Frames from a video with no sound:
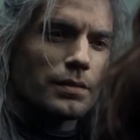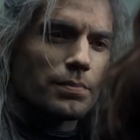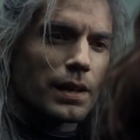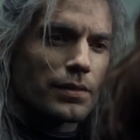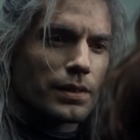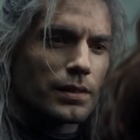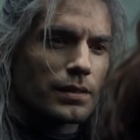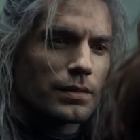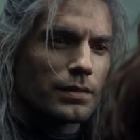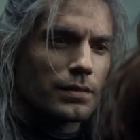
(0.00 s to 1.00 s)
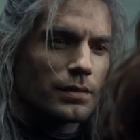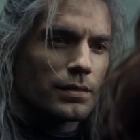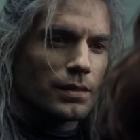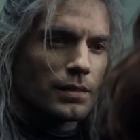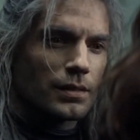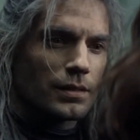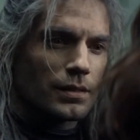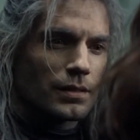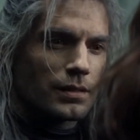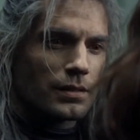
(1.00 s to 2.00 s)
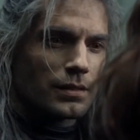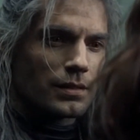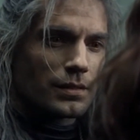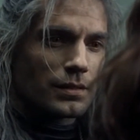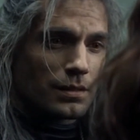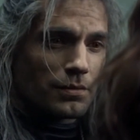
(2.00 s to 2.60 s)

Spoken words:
the conflict brewing between the twisted